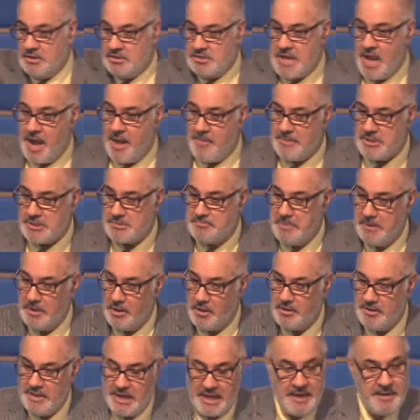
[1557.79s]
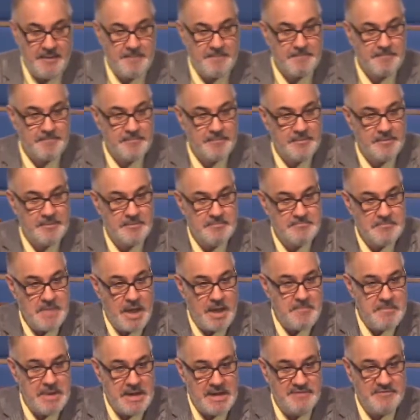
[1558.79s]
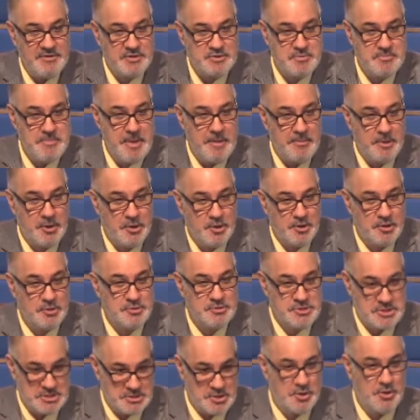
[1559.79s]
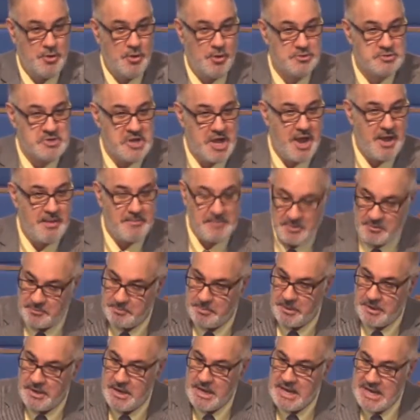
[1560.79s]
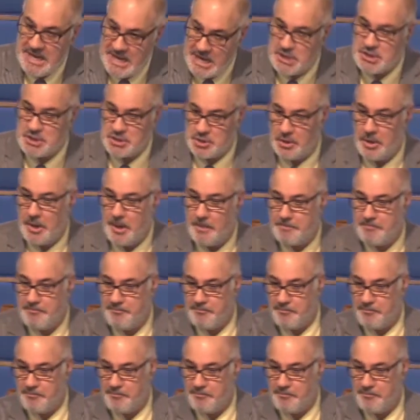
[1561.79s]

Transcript: Thomas Bilney, not many of us remember good old Thomas, but he stood up